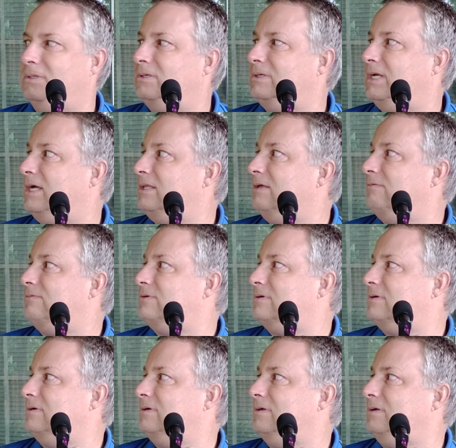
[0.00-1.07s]
Oh, now they've
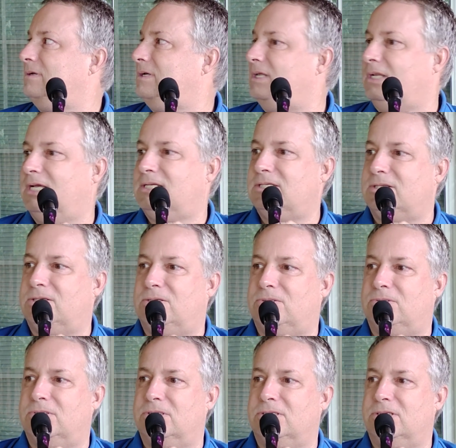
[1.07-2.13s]
collected a
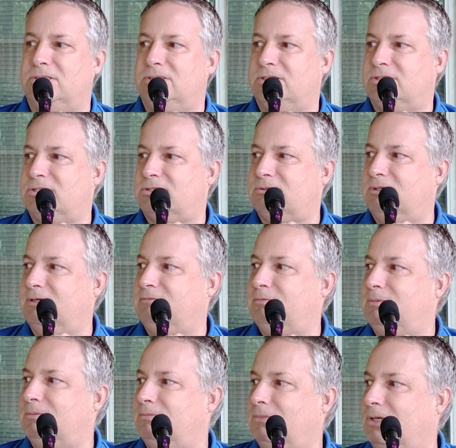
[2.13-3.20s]
whole herd. There's 3 of
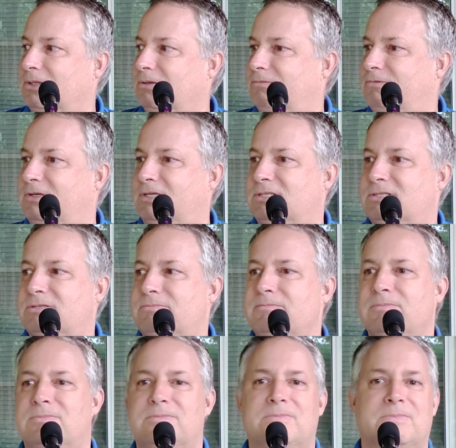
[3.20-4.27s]
them on the fence.
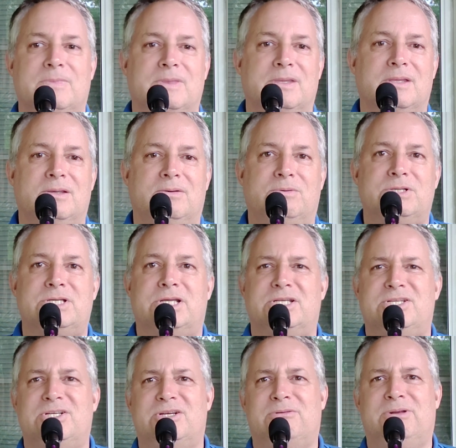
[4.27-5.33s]
Wish I
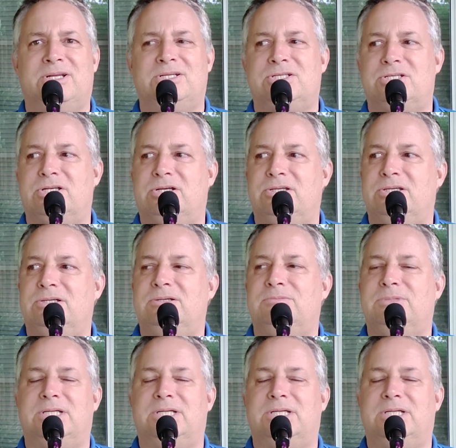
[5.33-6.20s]
could turn around and show you.